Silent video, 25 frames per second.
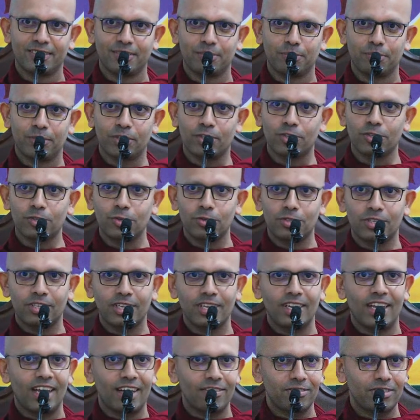Because you
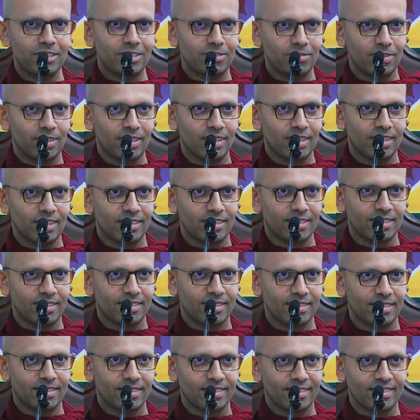still have this fear.
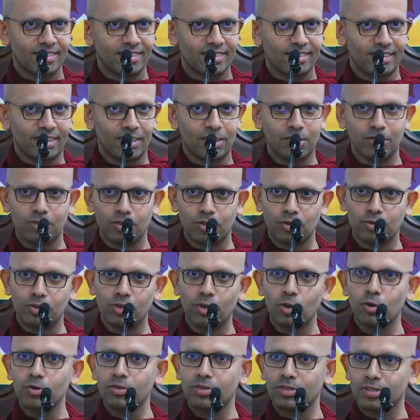You know, you
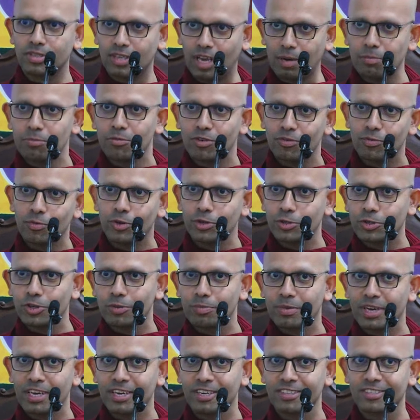know some of what your
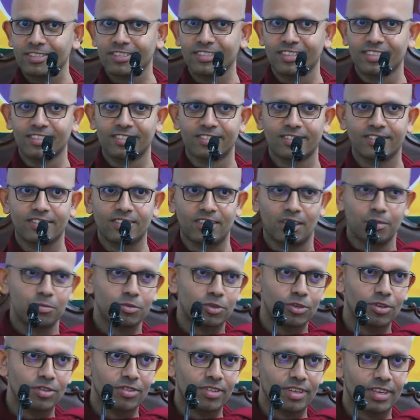parents did, some
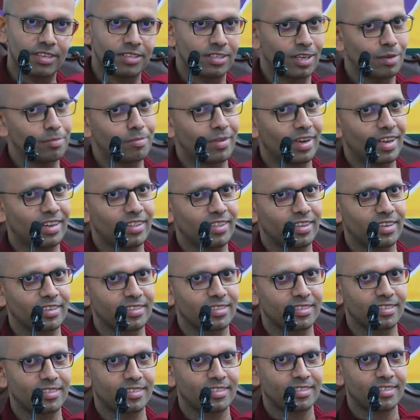good things, some bad
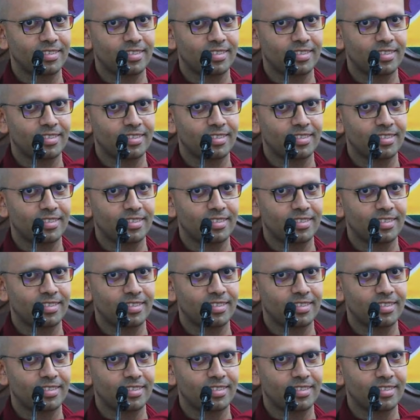things.